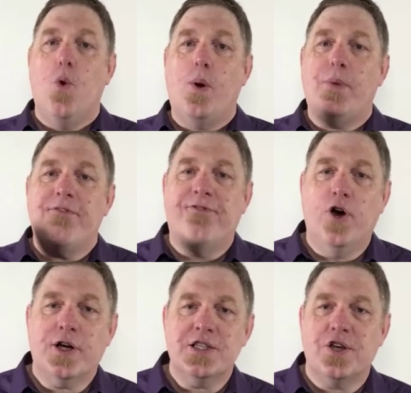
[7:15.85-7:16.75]
When we
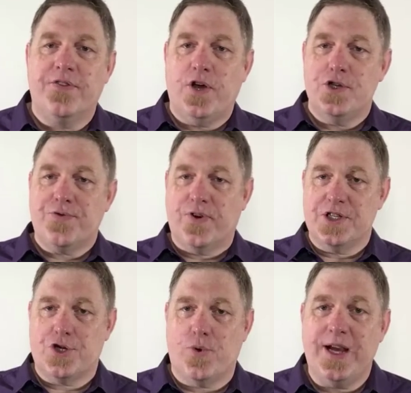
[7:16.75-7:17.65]
focus on those
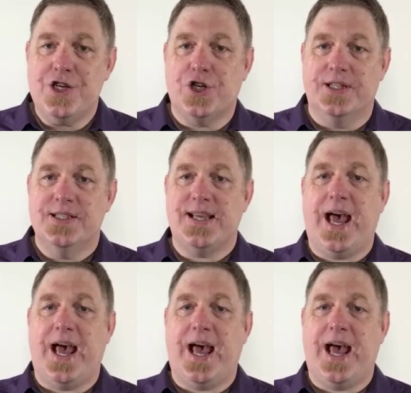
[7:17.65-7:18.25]
frustrations,